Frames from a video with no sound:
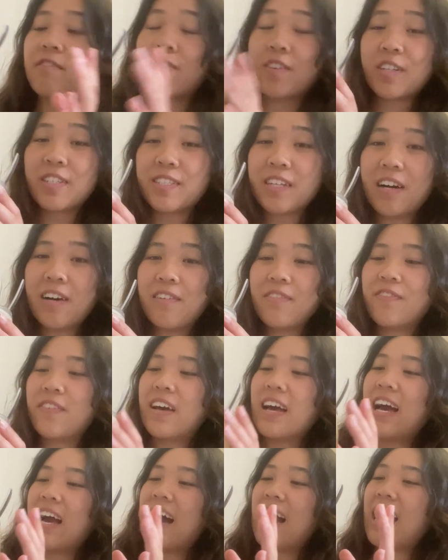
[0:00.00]
First off,
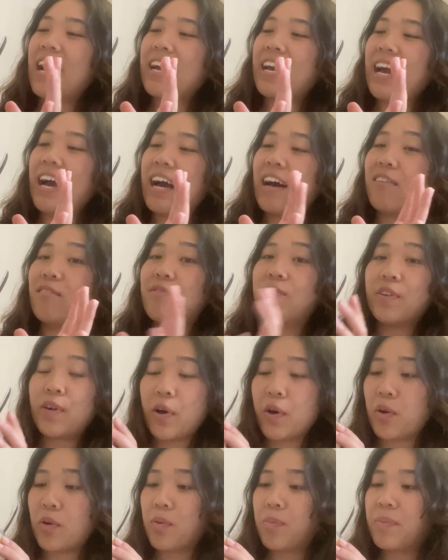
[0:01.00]
I have
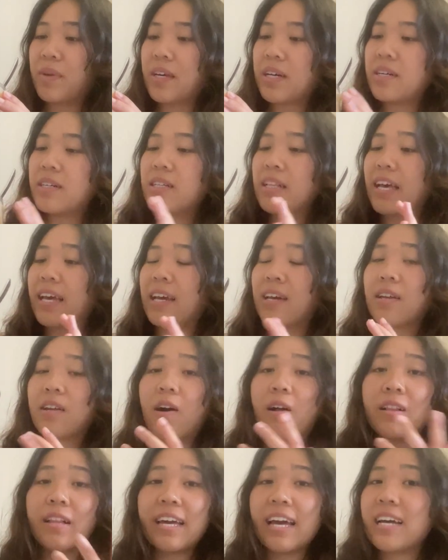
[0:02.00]
oatmeal, and
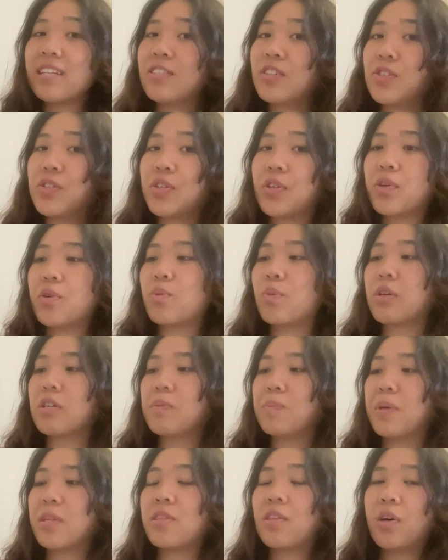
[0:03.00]
all I had to do was
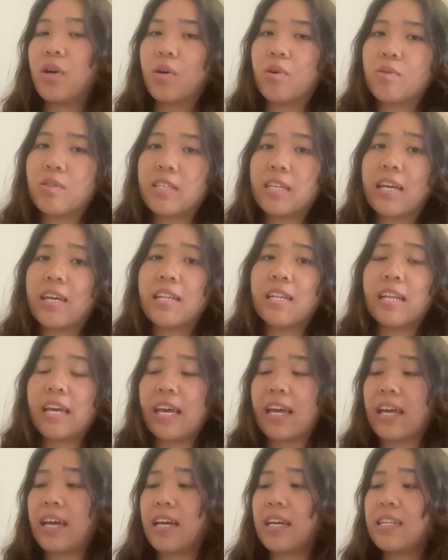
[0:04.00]
put the oats in
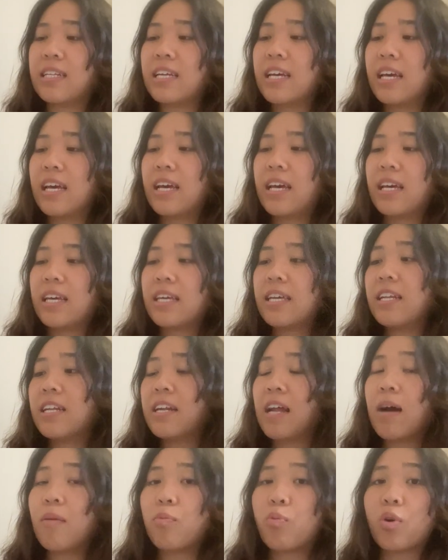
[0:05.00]
and heat
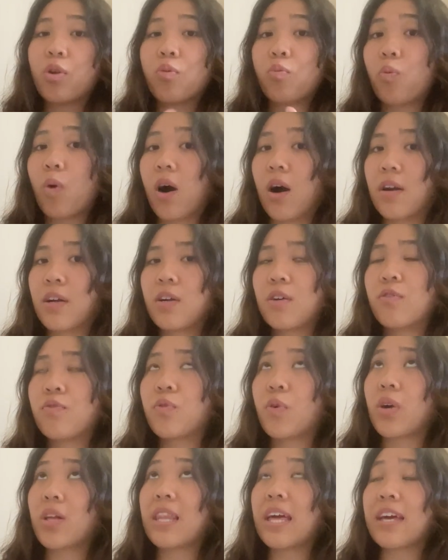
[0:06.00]
it up with water
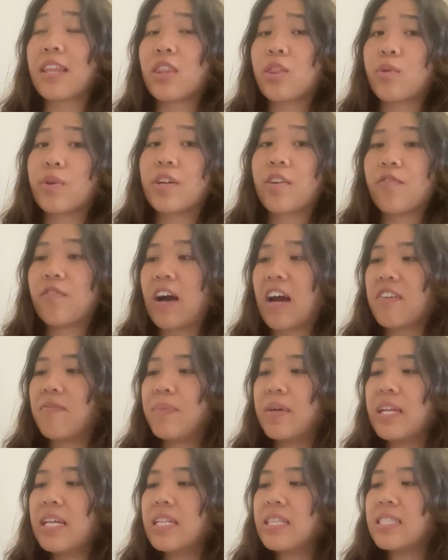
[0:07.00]
for like 3 to 5
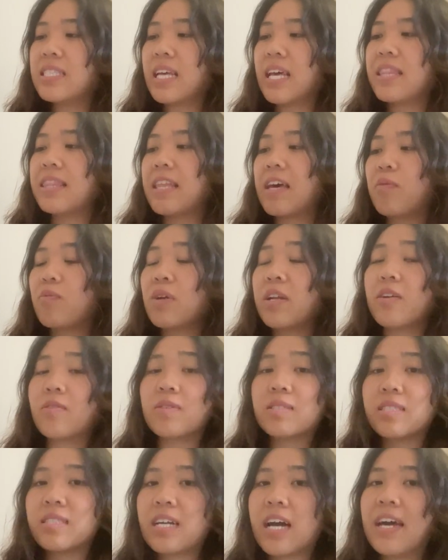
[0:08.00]
minutes. And then when it
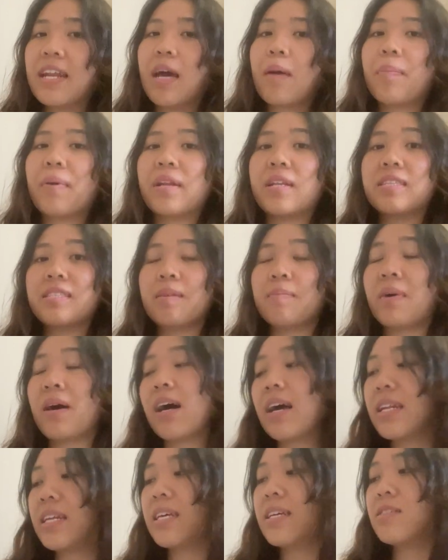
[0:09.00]
was done, I put in some
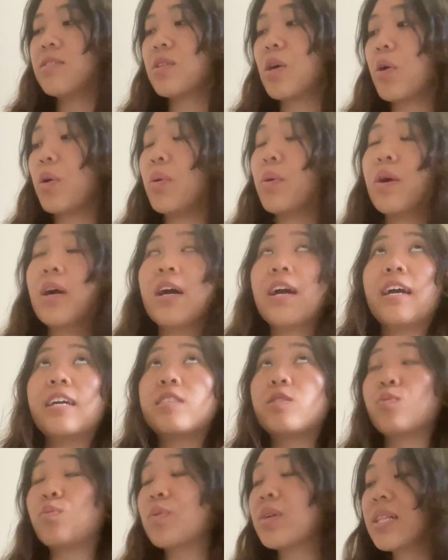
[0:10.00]
honey, so
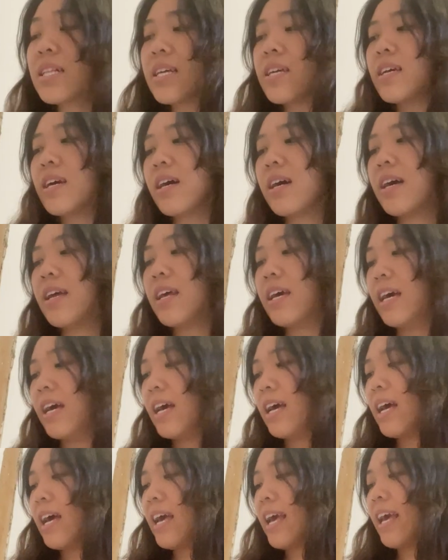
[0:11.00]
it's really good.
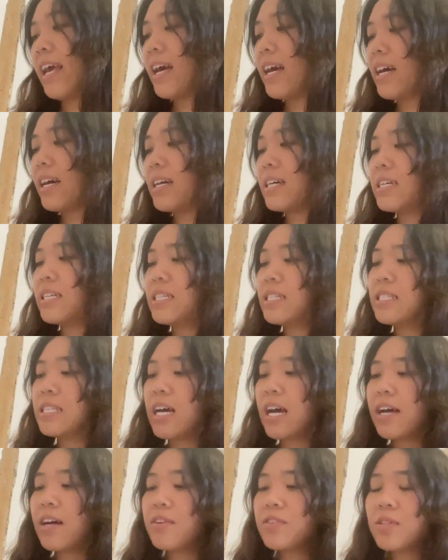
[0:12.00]
And
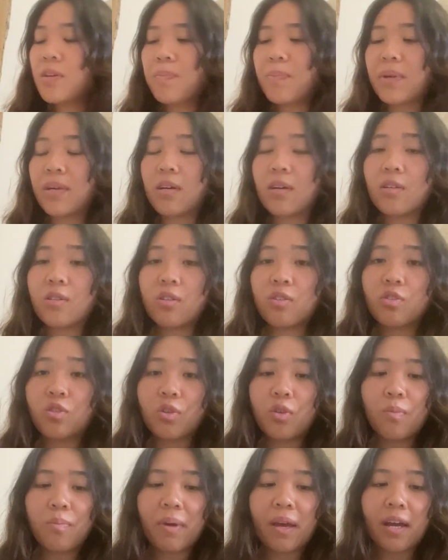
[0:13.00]
I also peeled
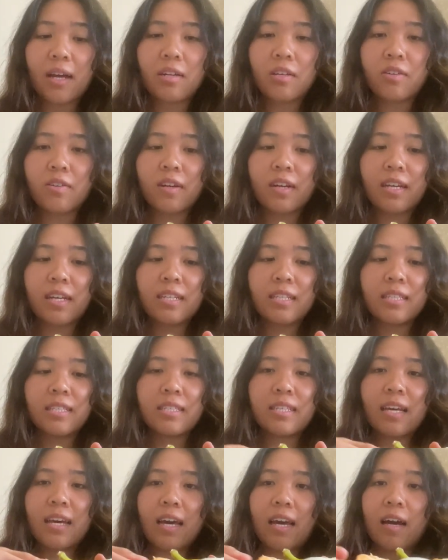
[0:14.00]
2
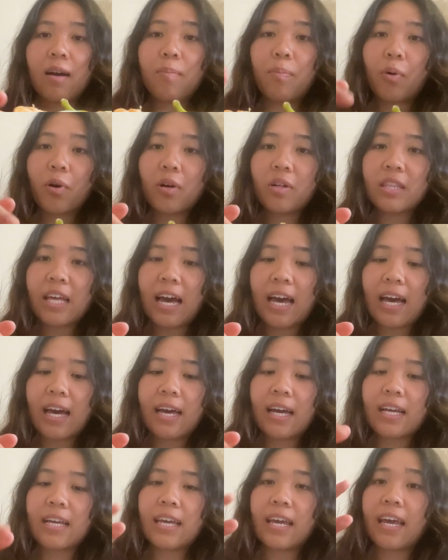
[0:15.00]
mandarins, a boiled
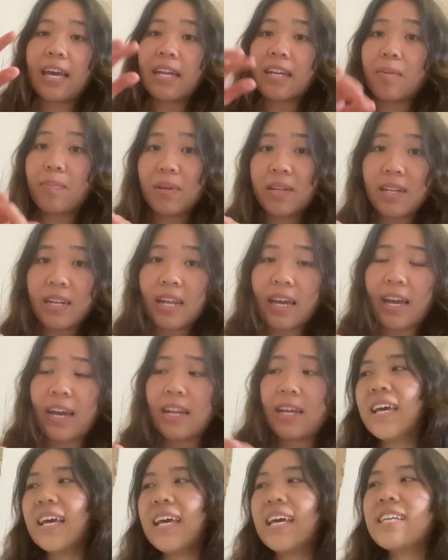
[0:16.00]
egg, and a
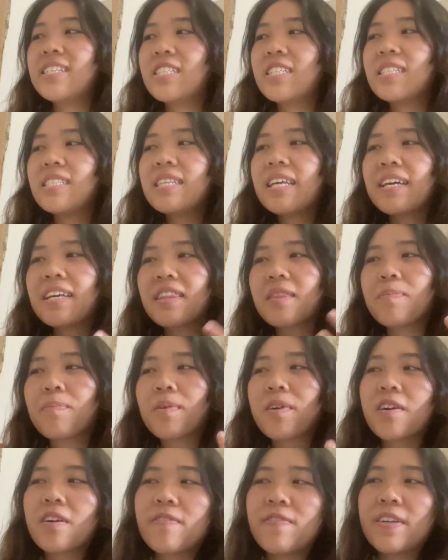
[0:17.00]
banana. It's just like the
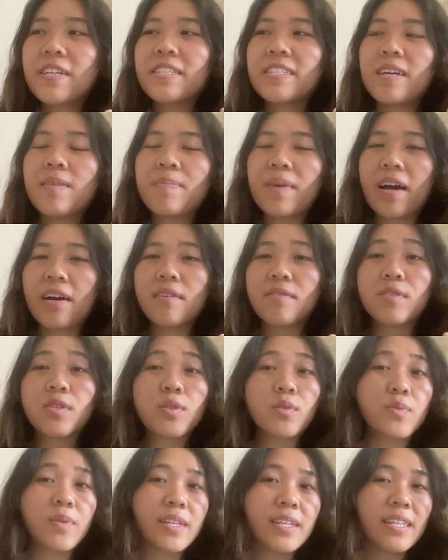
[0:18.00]
perfect amount of
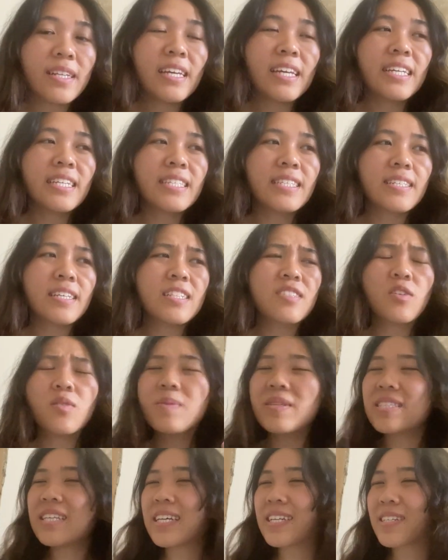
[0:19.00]
sweetness. It's
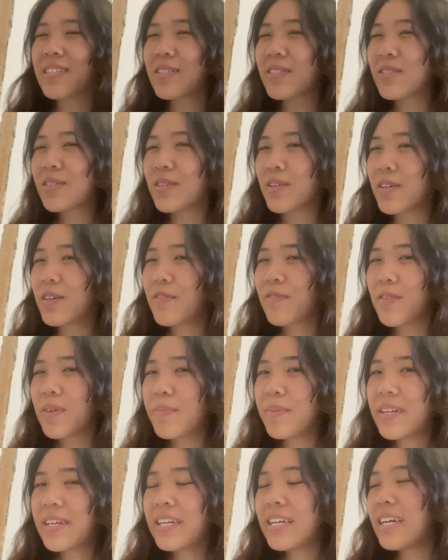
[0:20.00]
almost like dessert for
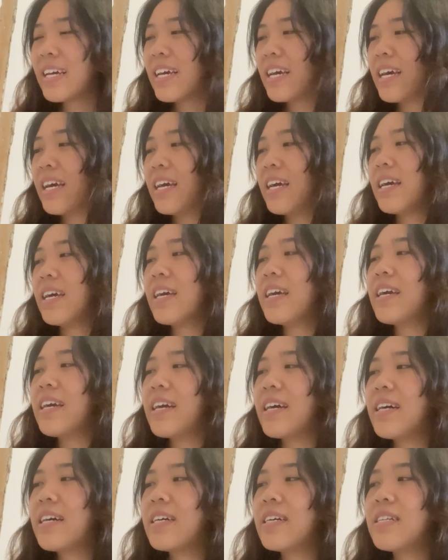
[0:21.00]
me.
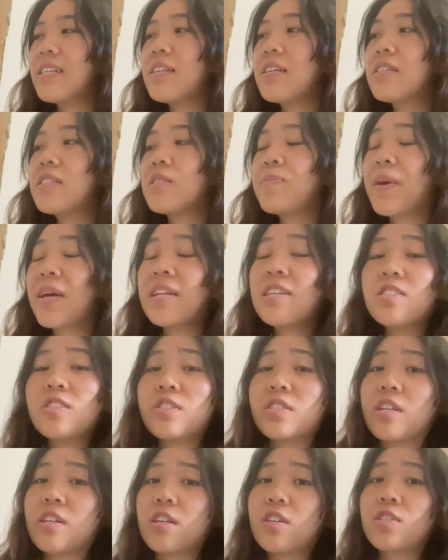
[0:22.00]
And Spanish
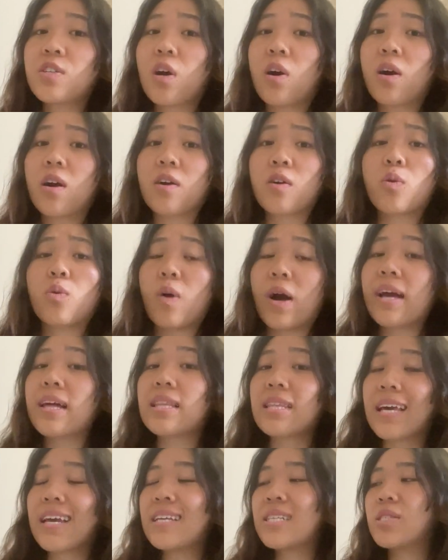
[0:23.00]
dinners are
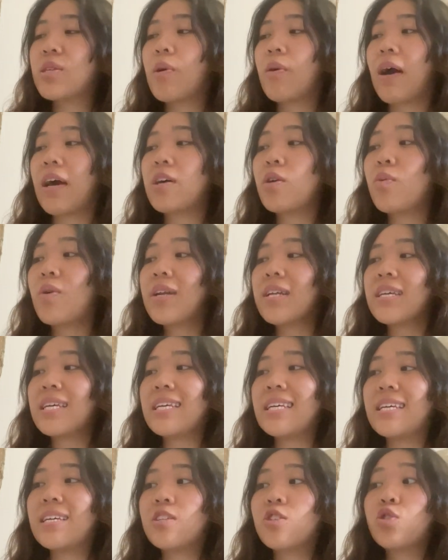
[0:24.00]
quite late, so I don't want to
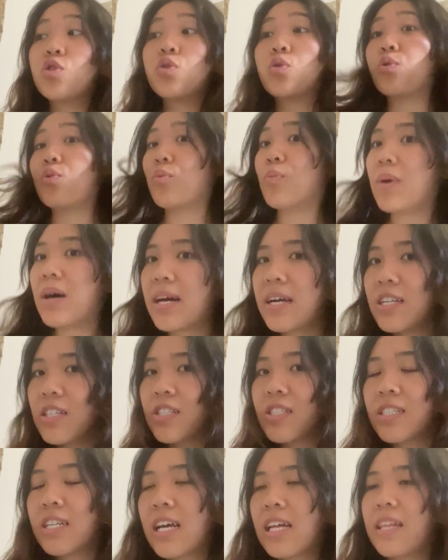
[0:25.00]
eat too
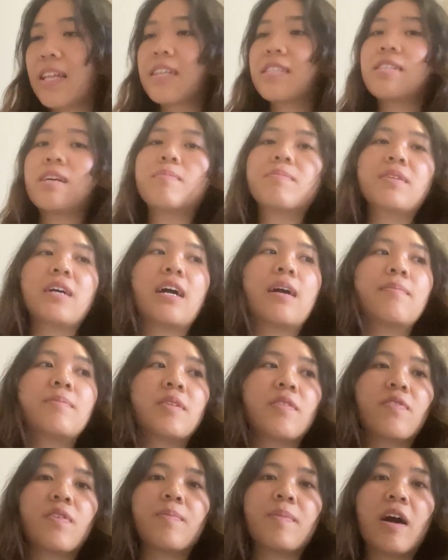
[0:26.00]
much. Like
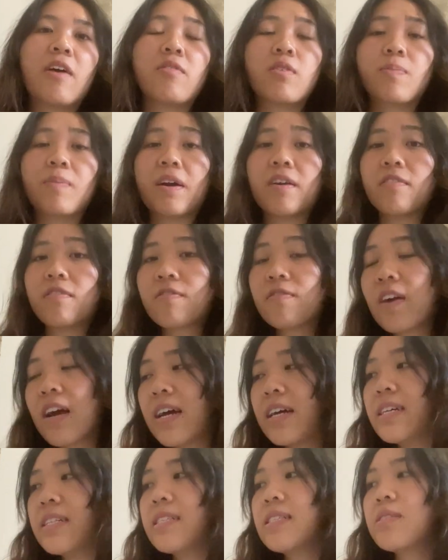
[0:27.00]
sometimes if I'm out with my
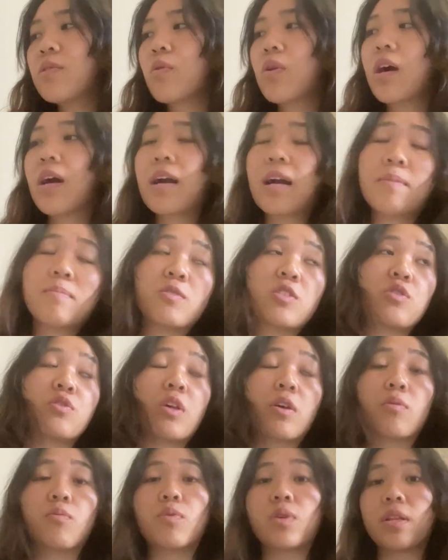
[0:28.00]
friends or I'm just
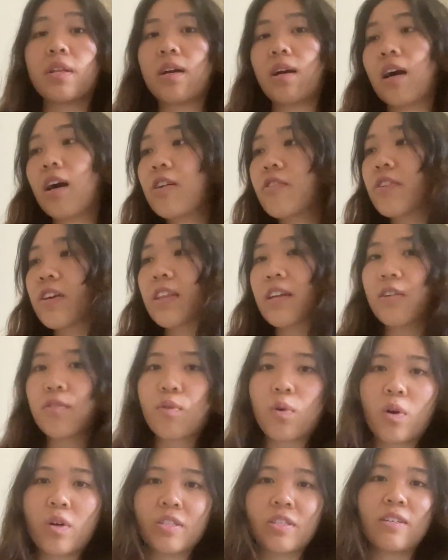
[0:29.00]
like really hungry, then
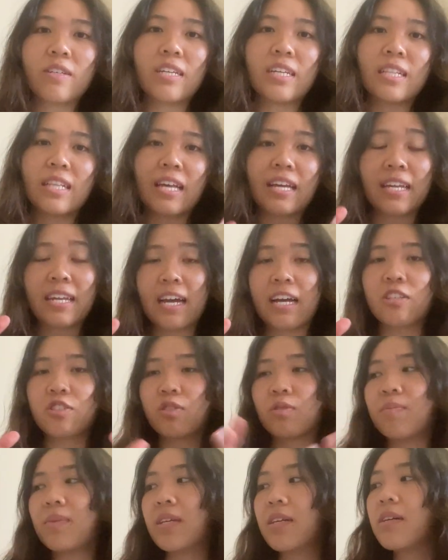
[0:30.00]
of course I'll eat like an
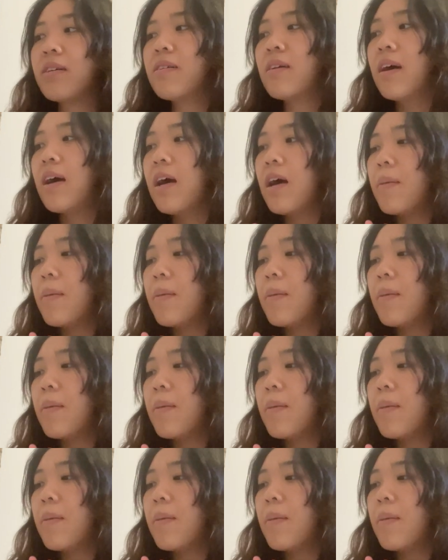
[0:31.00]
actual meal.